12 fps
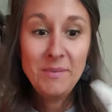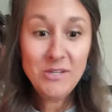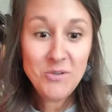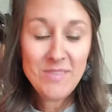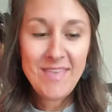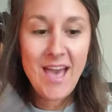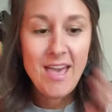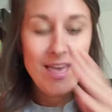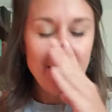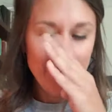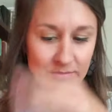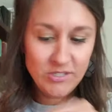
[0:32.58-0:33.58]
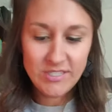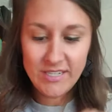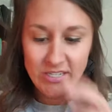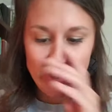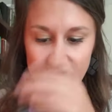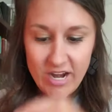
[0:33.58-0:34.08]
doing that, and I'm just going
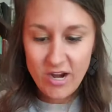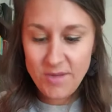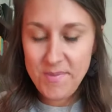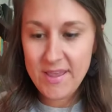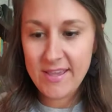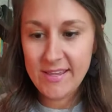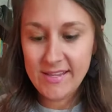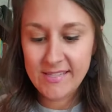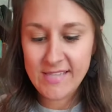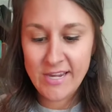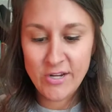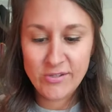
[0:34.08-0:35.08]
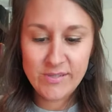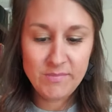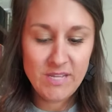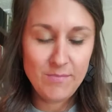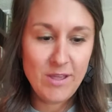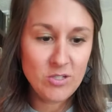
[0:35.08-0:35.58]
to share because I know some
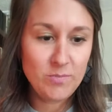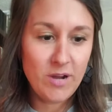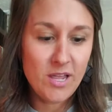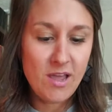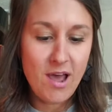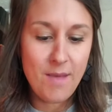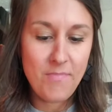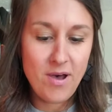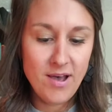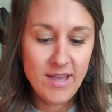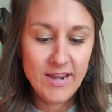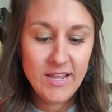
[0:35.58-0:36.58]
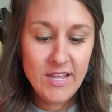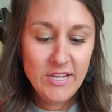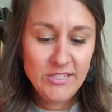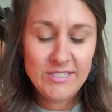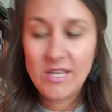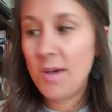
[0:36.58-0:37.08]
teammates will probably hop on
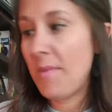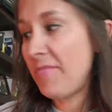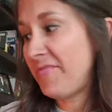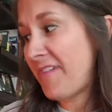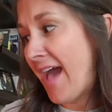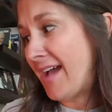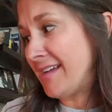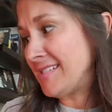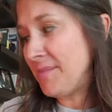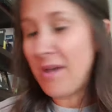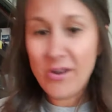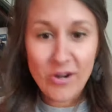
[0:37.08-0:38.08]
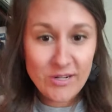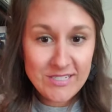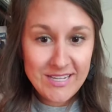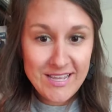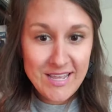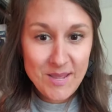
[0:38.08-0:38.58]
some facts about our
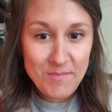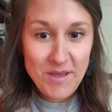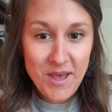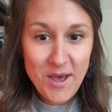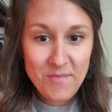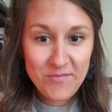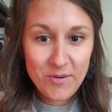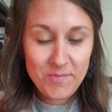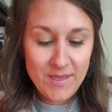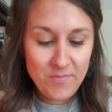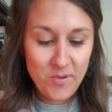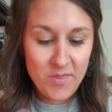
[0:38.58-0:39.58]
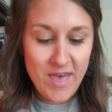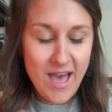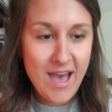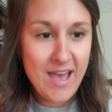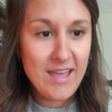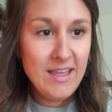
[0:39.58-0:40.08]
team for people
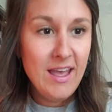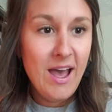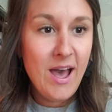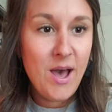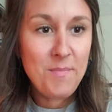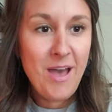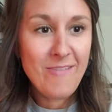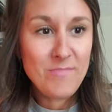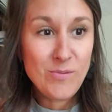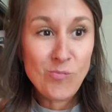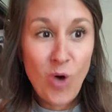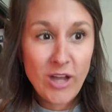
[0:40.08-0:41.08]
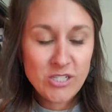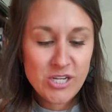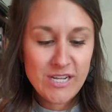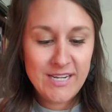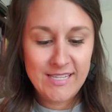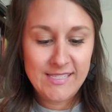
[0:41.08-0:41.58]
that have been
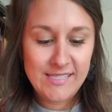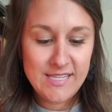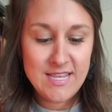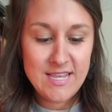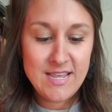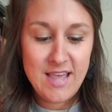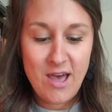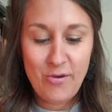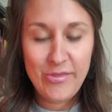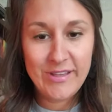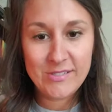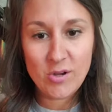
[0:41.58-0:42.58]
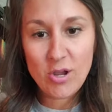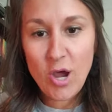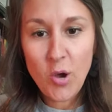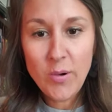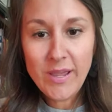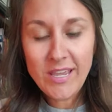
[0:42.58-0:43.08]
watching and seeing how things are
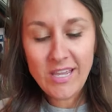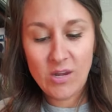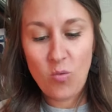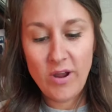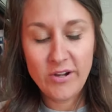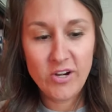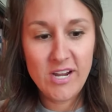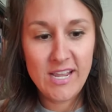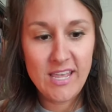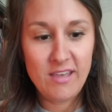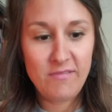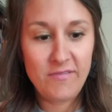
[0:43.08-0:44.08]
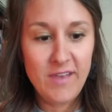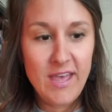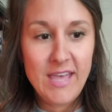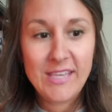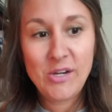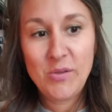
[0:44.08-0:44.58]
going and wondering if,
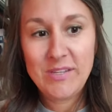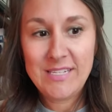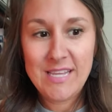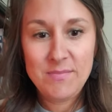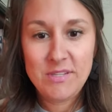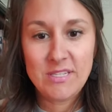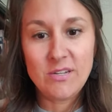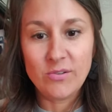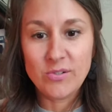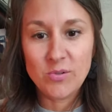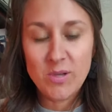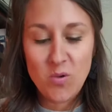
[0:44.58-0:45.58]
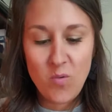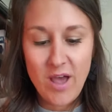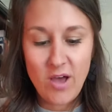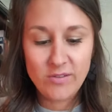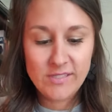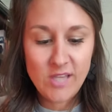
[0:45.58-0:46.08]
the team is still doing
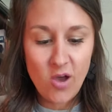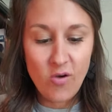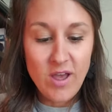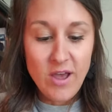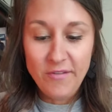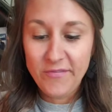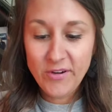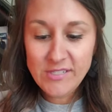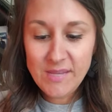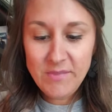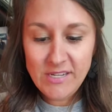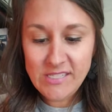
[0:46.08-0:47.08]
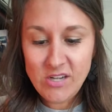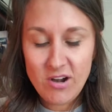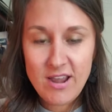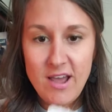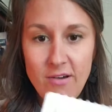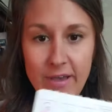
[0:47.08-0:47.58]
well. So first I'm going to
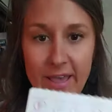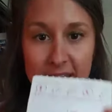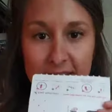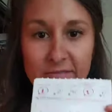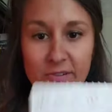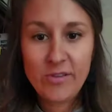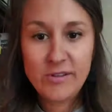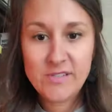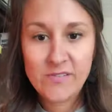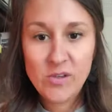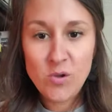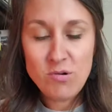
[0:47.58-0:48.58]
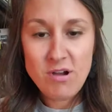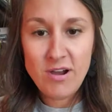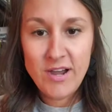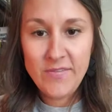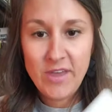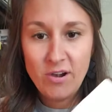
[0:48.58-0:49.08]
start out, and for those of you who are
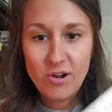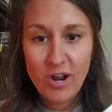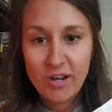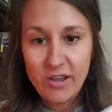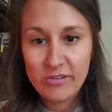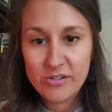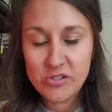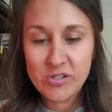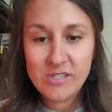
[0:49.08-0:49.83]
on that are not a Color Street